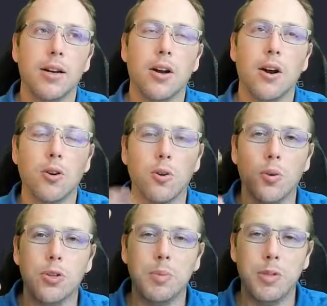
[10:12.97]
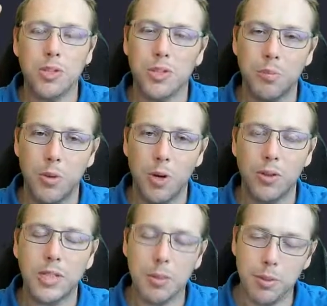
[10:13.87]
are going to be
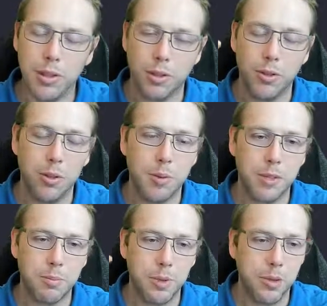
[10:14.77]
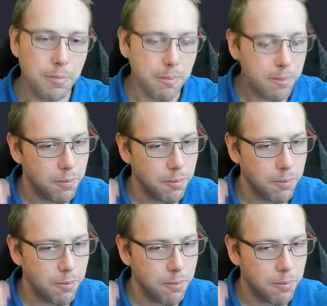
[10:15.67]
small, typically are going to be small.